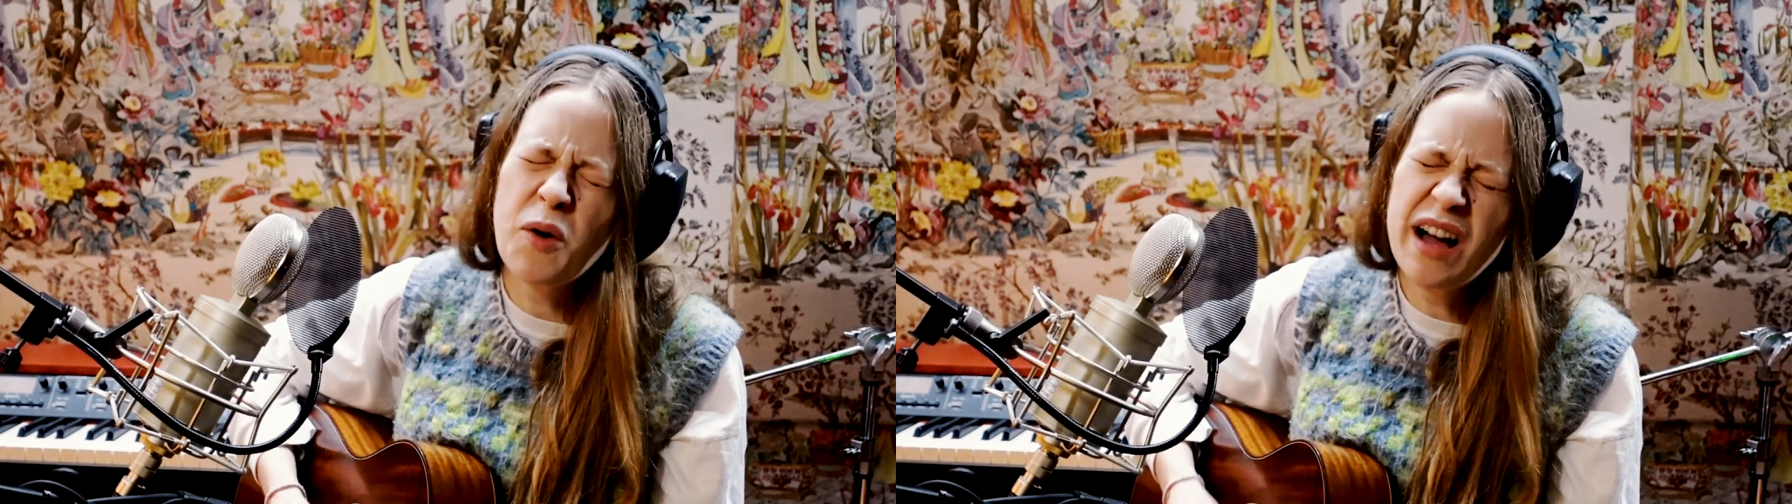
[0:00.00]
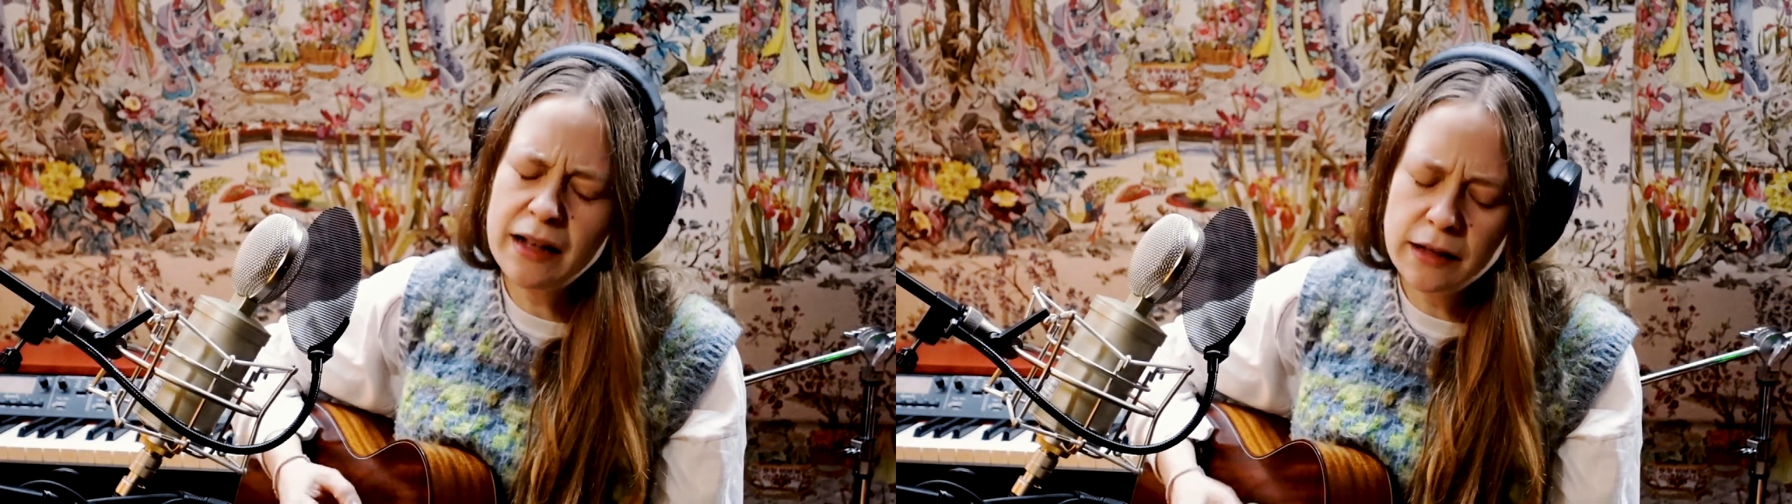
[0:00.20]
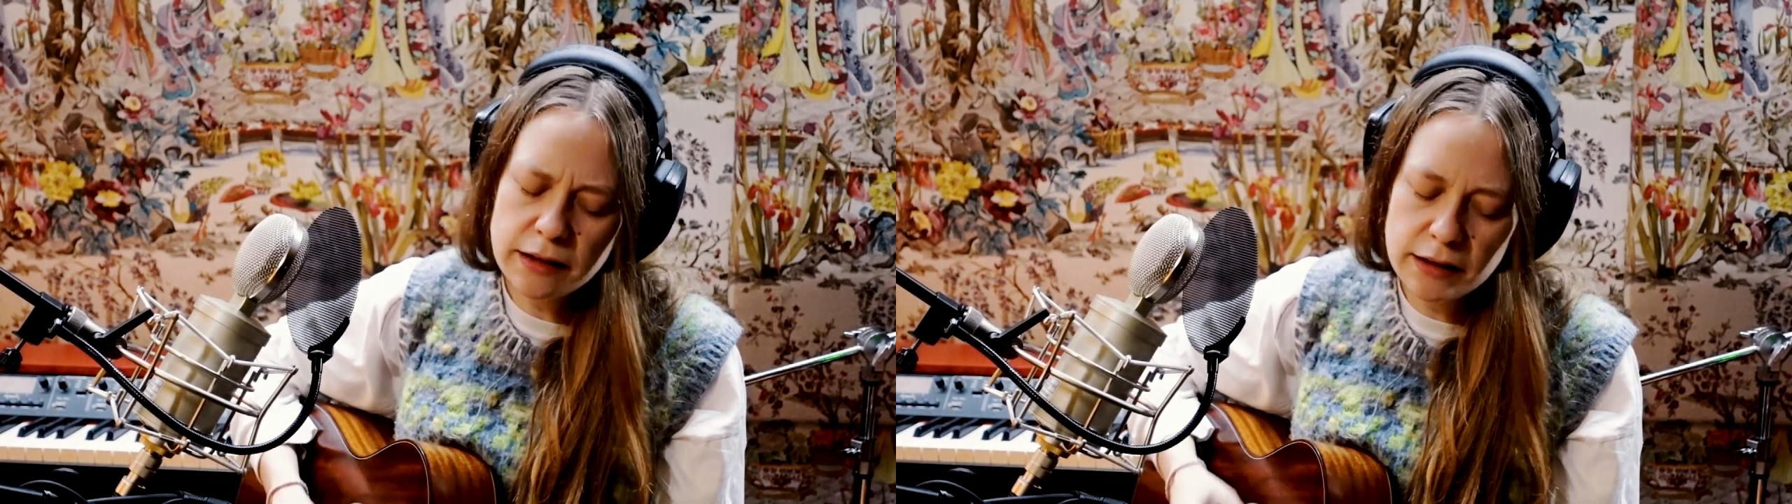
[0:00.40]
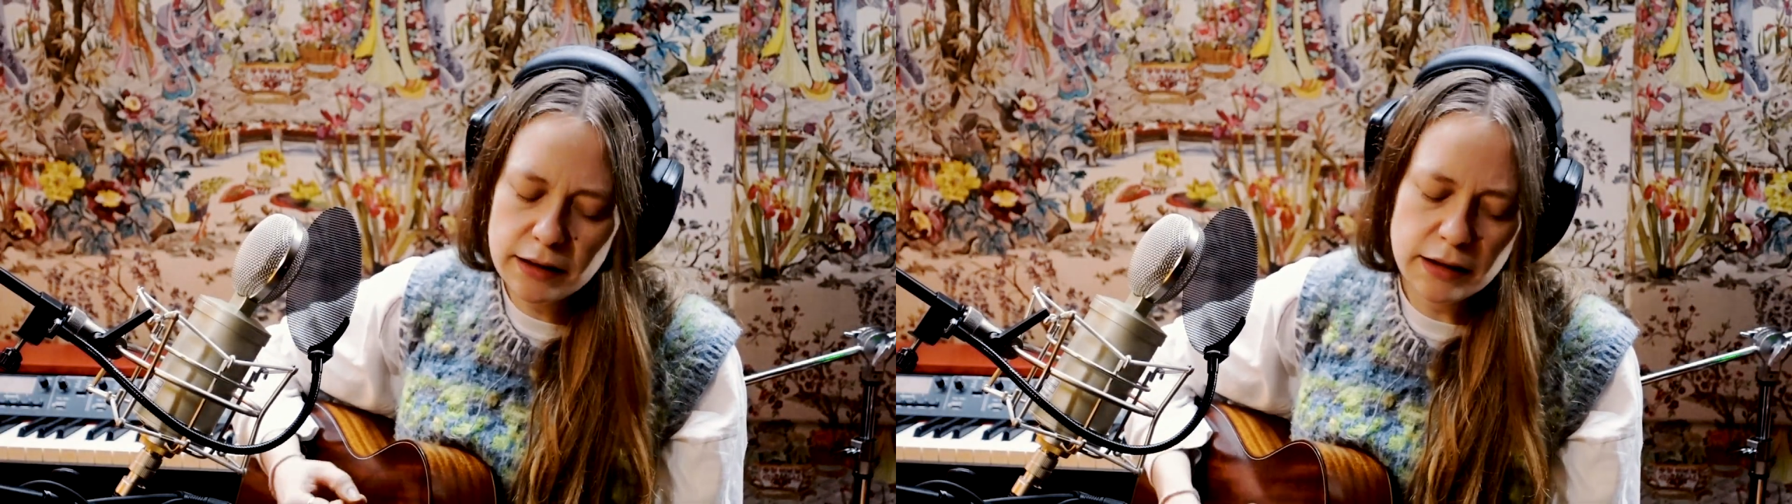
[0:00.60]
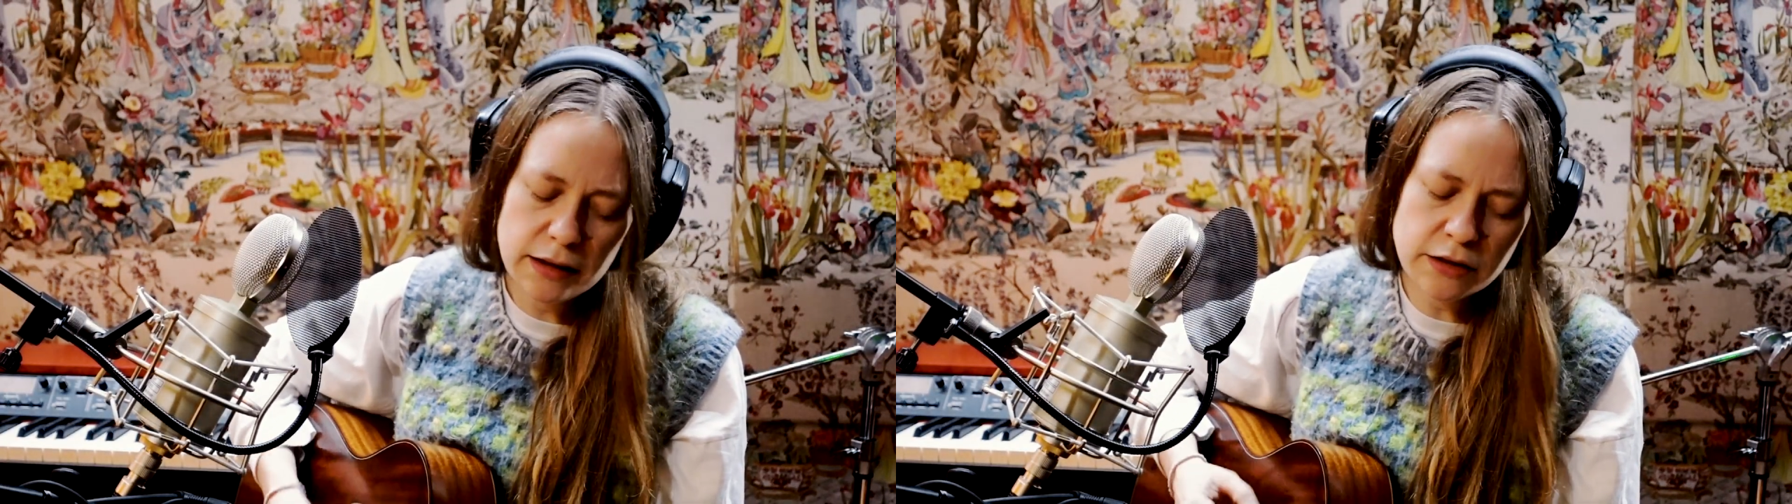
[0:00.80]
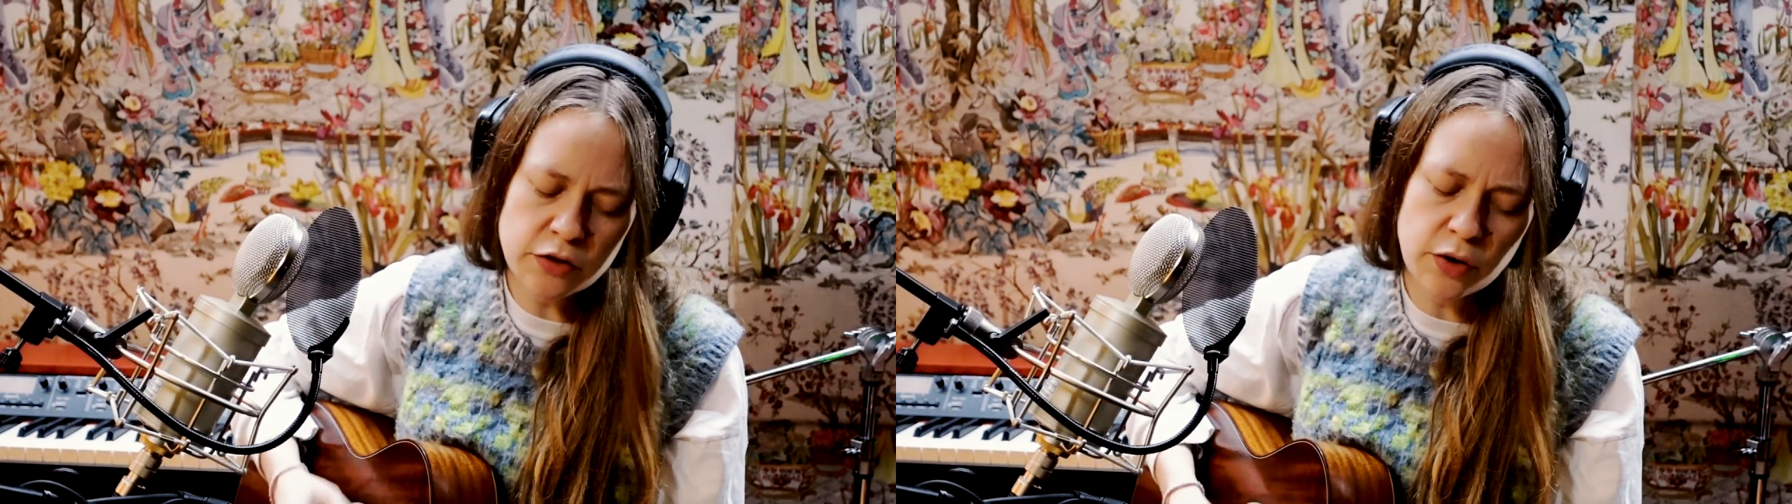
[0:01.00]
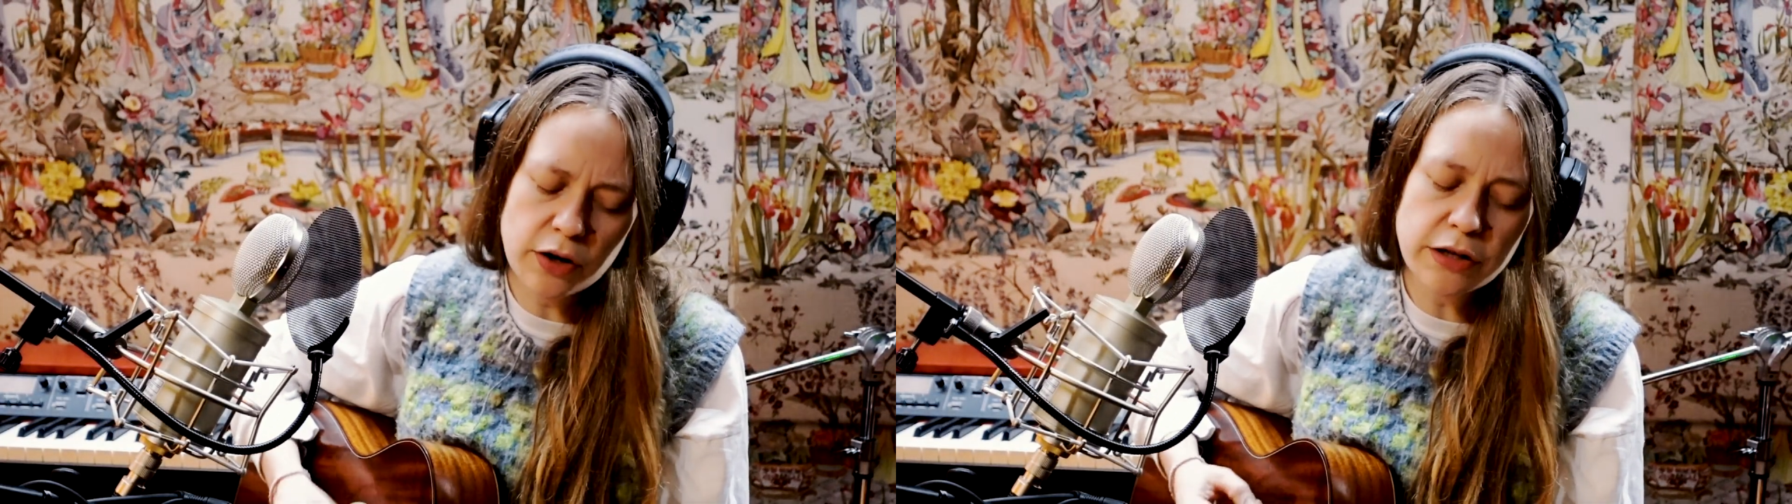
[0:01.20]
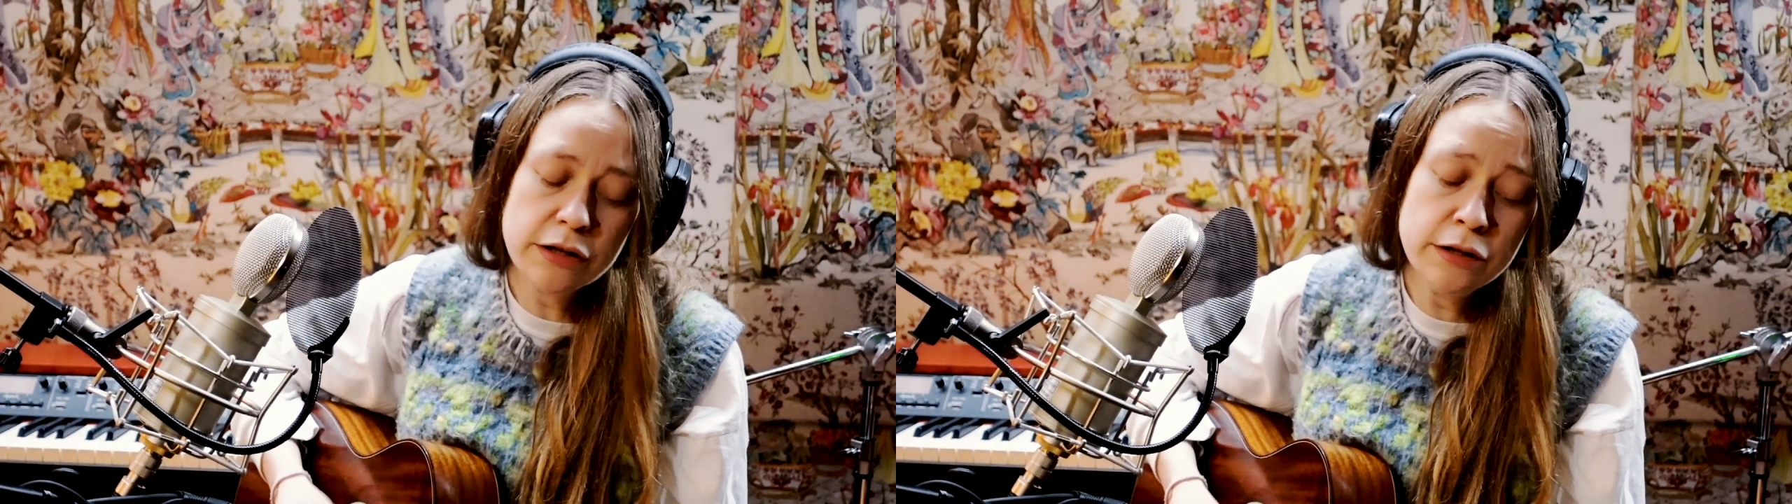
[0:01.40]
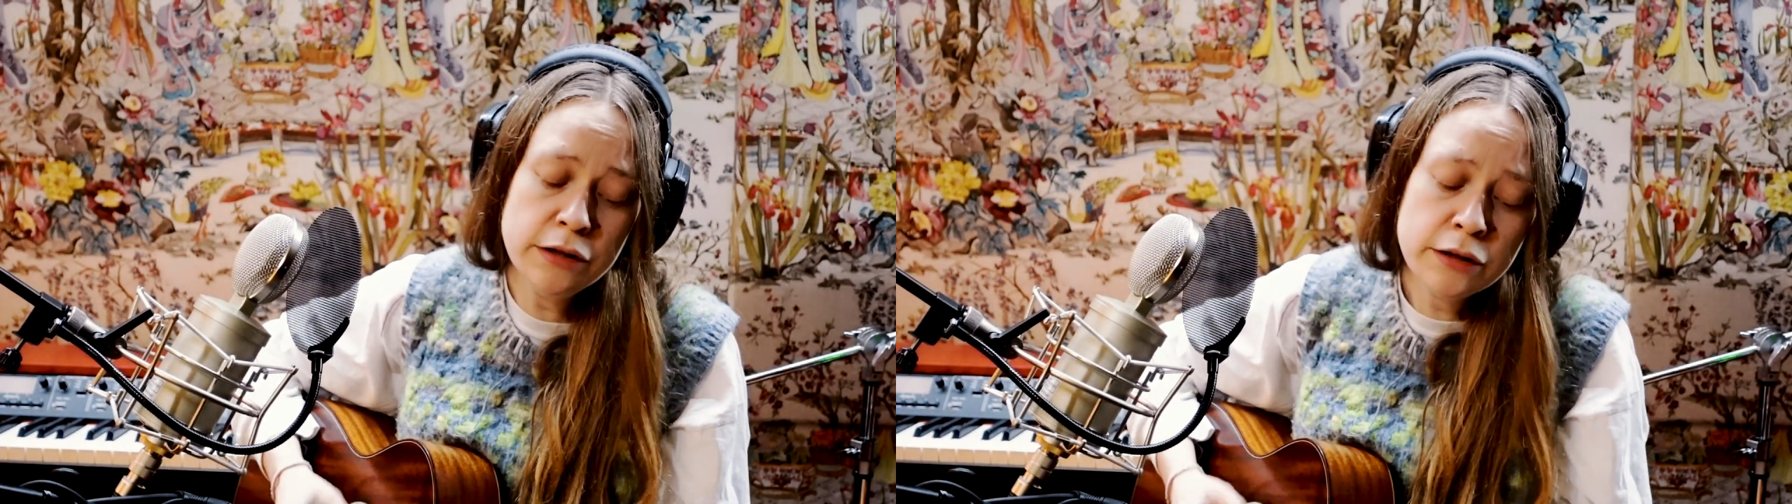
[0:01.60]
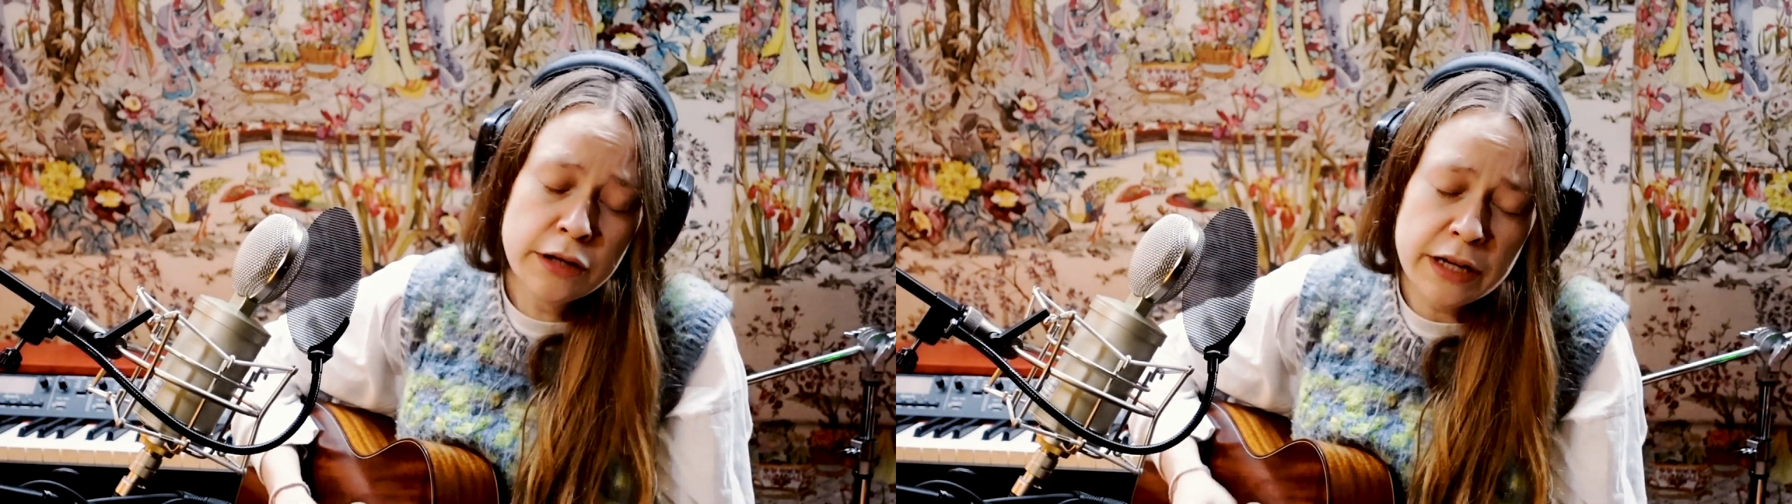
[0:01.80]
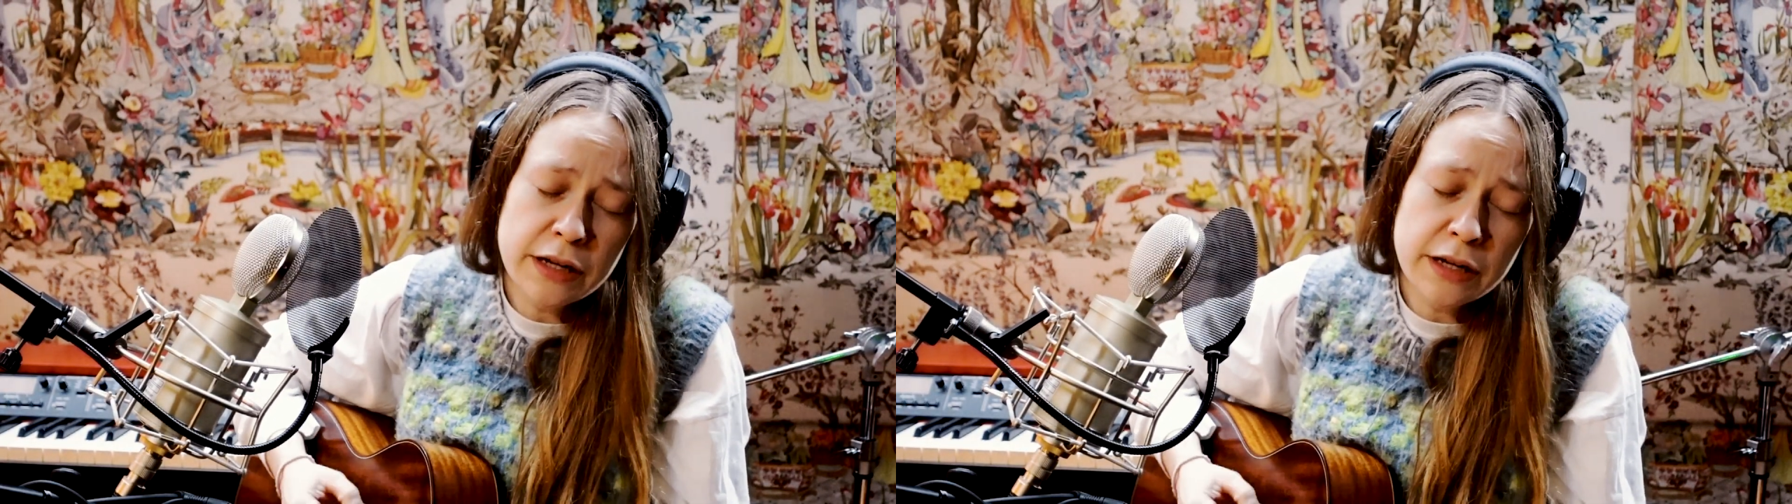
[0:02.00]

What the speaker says: well-trodden